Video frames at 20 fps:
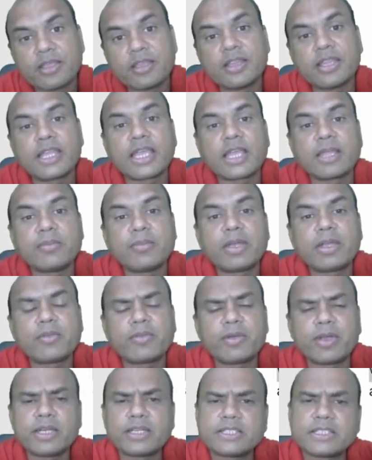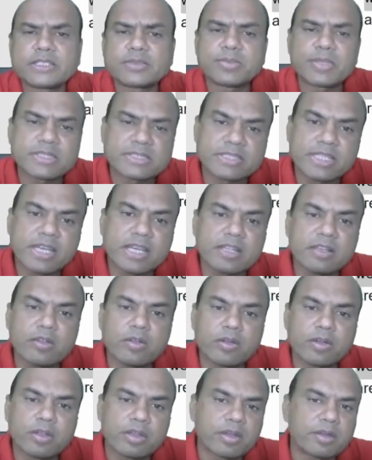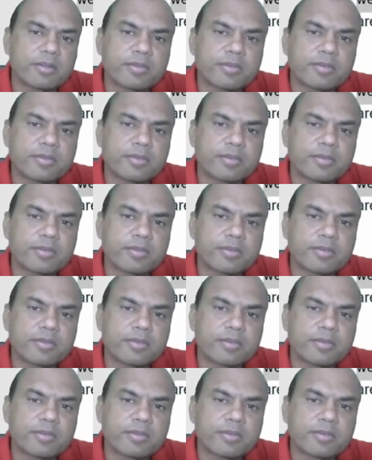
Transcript: They can be defined just by serial order.